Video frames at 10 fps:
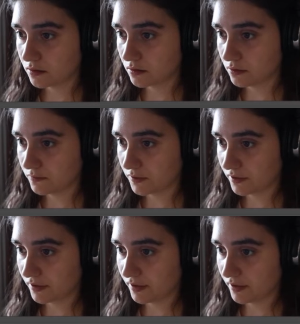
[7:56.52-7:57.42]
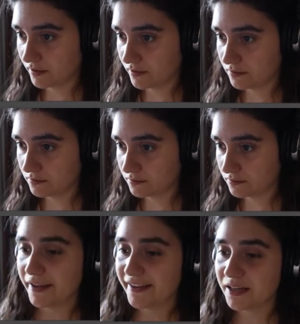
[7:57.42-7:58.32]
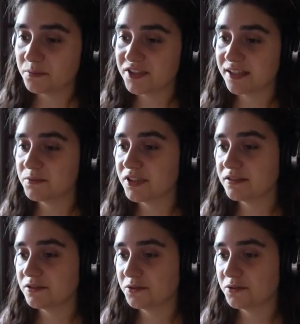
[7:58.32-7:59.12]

over there. And I'm tempted